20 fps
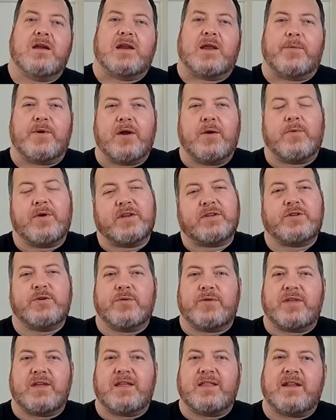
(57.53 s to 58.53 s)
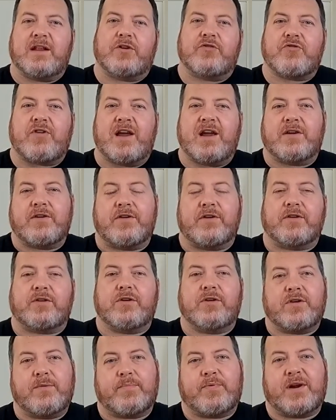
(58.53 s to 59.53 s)
Now we don't want it too thin that it'll dry out during the
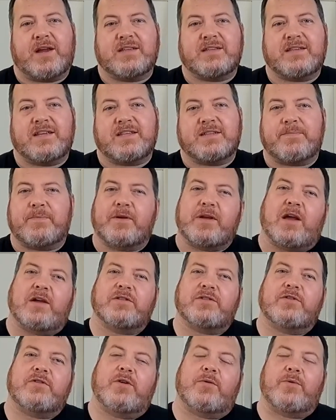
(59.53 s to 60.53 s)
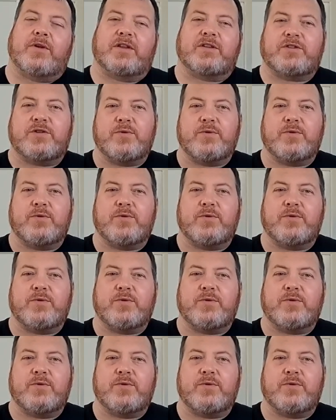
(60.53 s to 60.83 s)
cooking process, but we also don't want